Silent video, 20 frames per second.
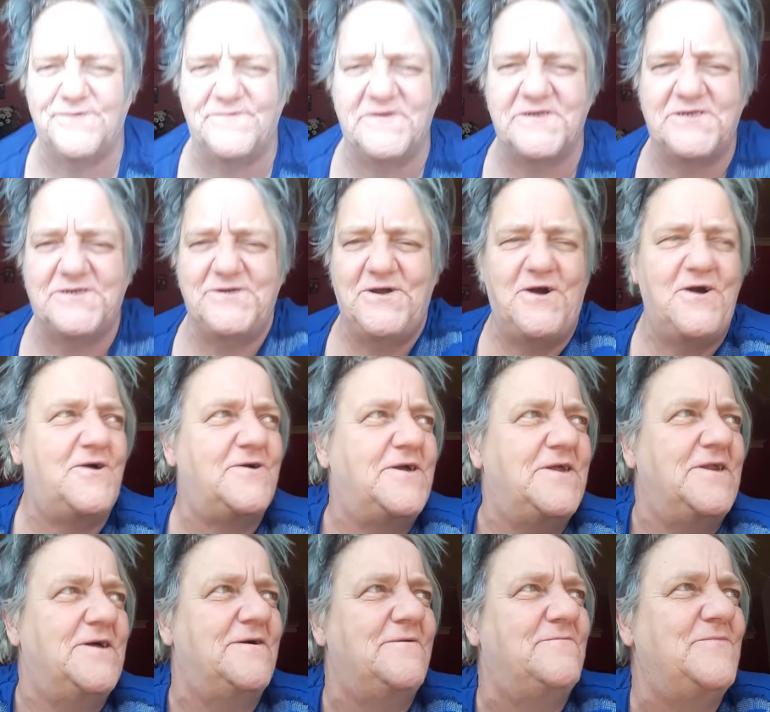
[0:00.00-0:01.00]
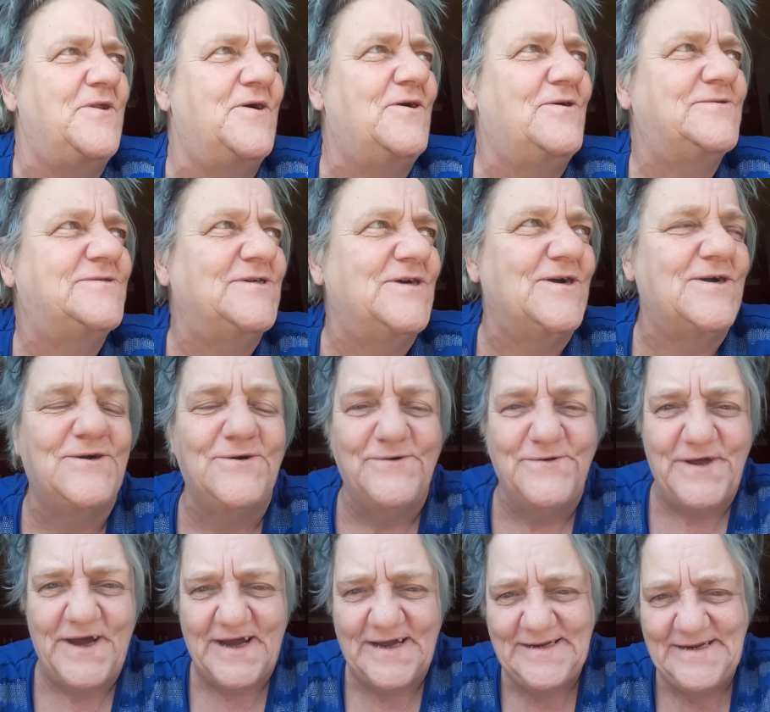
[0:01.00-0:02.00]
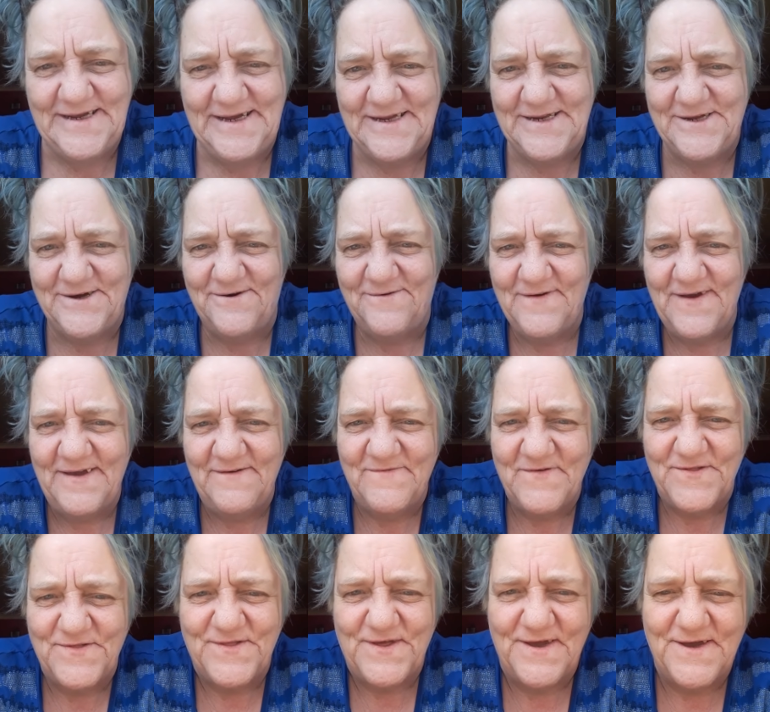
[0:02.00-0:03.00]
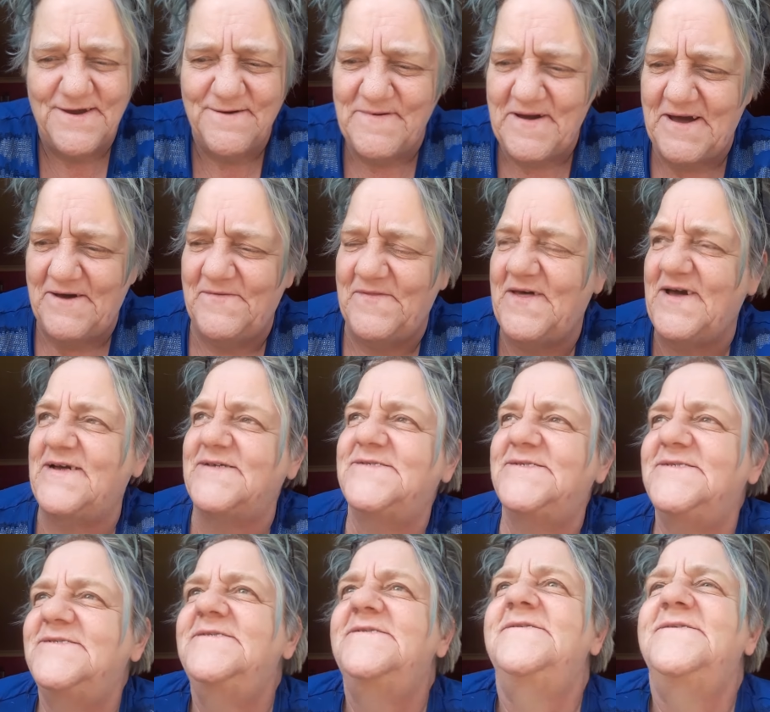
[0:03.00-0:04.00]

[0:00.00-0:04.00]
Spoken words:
them and snorting them? Not a good idea. Don't even think about that.